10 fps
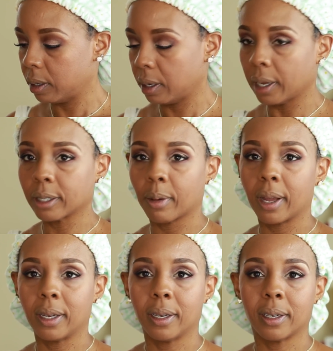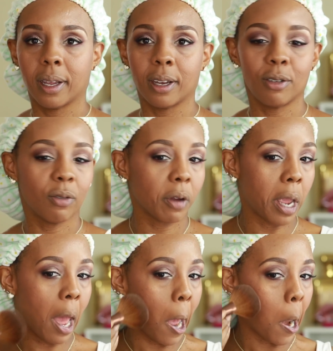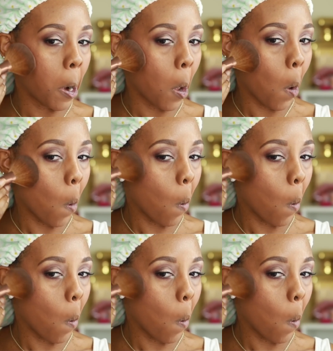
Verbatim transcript: See, that's why I needed that new Rihanna.